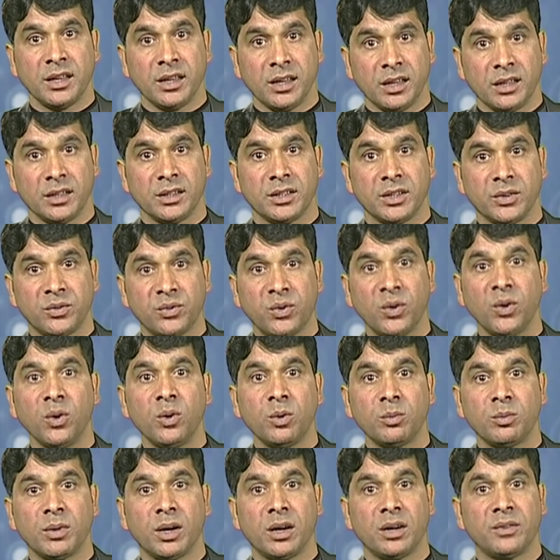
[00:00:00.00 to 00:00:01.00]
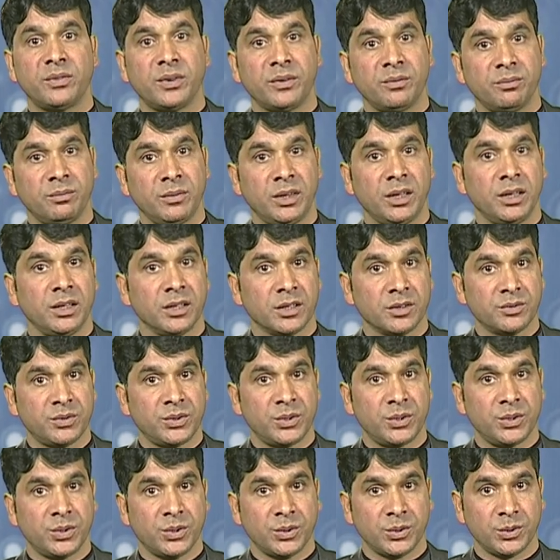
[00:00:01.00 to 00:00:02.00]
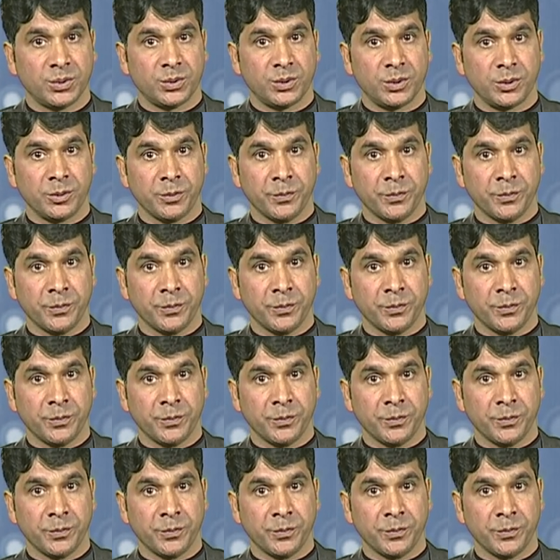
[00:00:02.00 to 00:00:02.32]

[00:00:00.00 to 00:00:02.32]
in the form of a meaningful whole